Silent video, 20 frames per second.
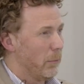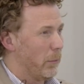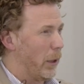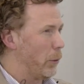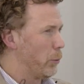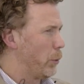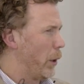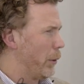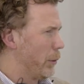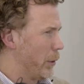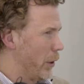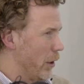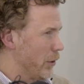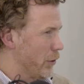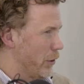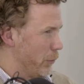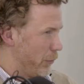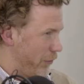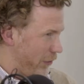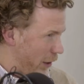But we were
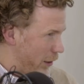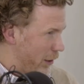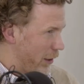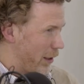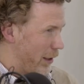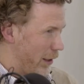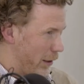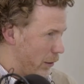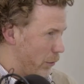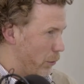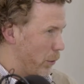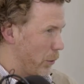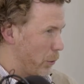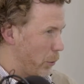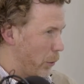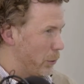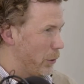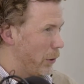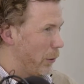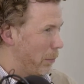also very clear on
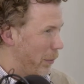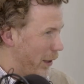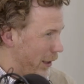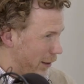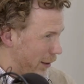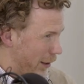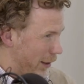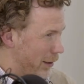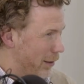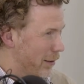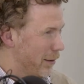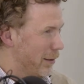what we were building.